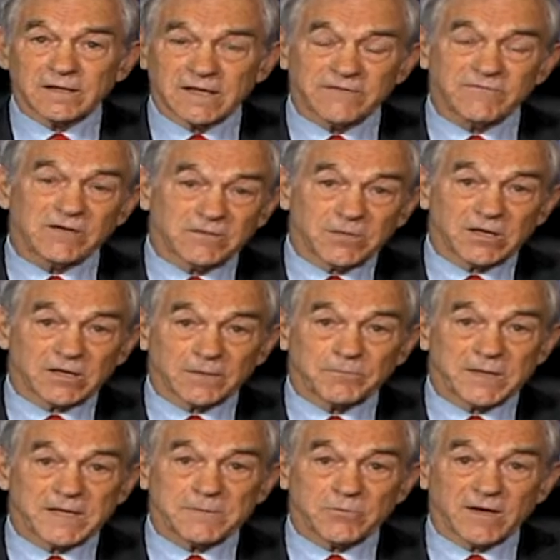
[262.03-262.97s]
Even the
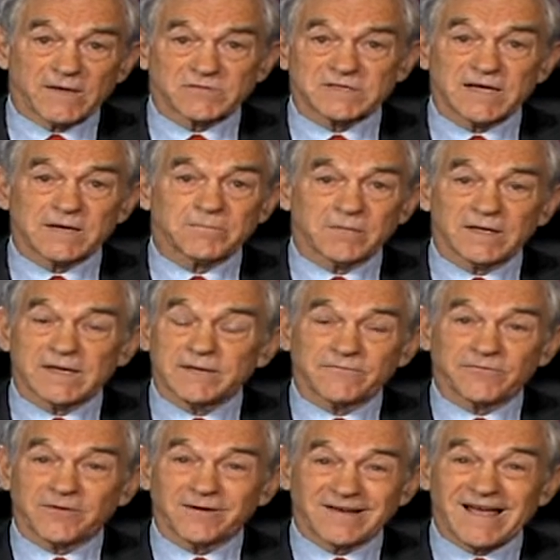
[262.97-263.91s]
American people have some
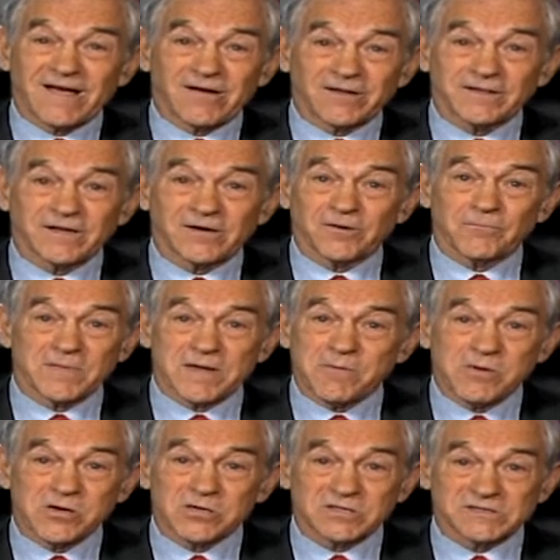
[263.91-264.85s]
blame for allowing their
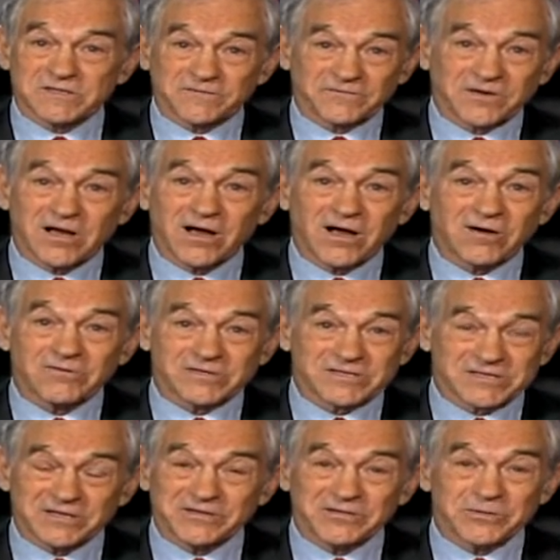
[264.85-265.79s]
members of
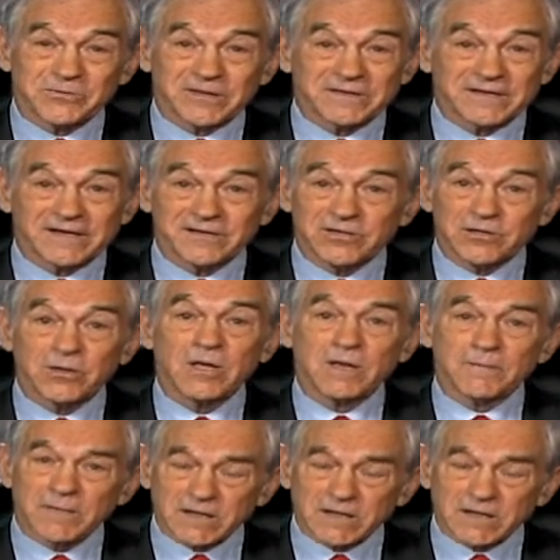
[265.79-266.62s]
Congress to do what they do.